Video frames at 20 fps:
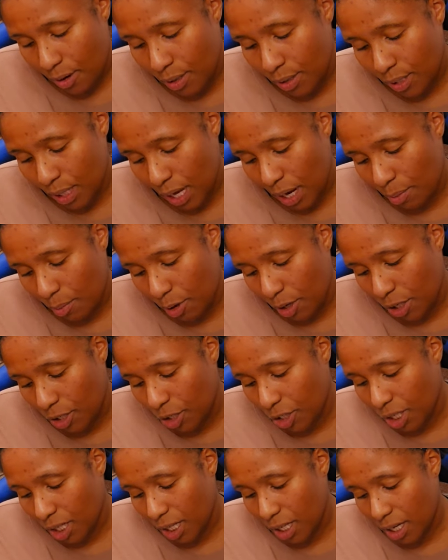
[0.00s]
Tamara, and
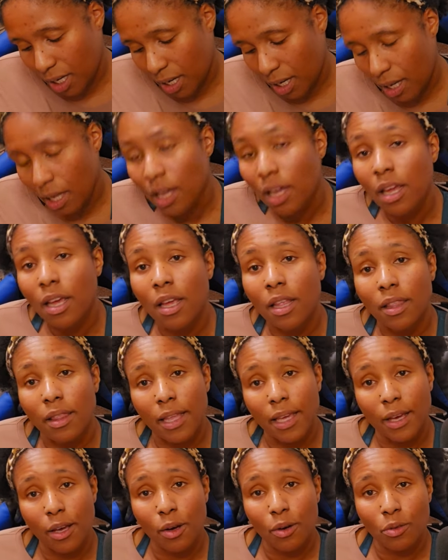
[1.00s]
Gina
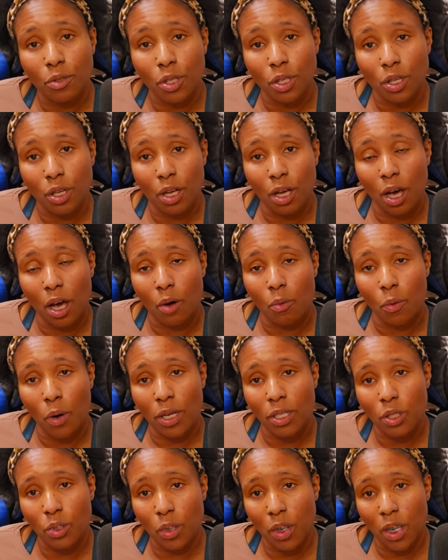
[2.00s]
they go to a
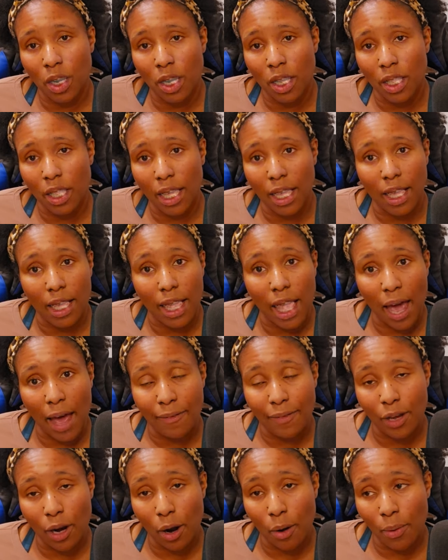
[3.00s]
restaurant, like a
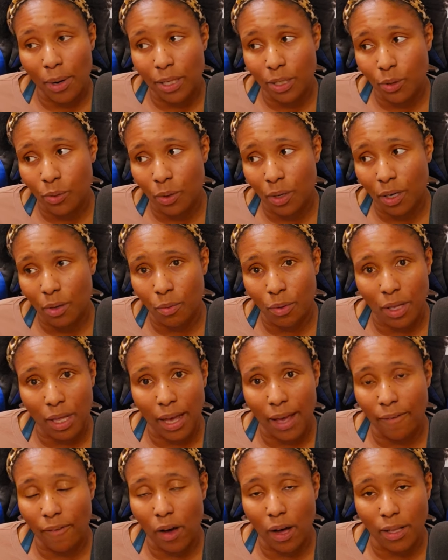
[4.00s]
caviar restaurant, where they
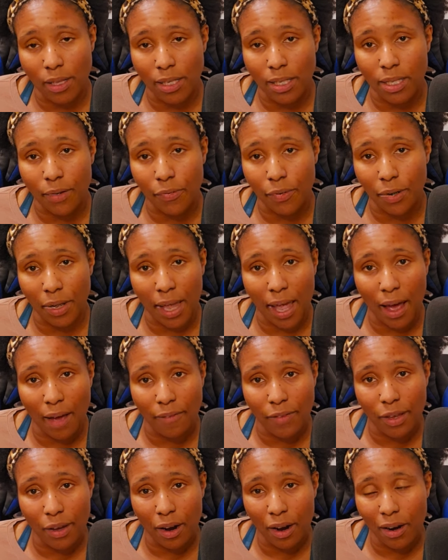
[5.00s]
have all these different
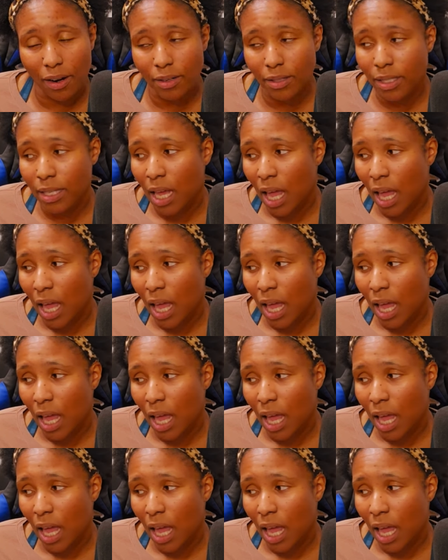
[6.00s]
caviars.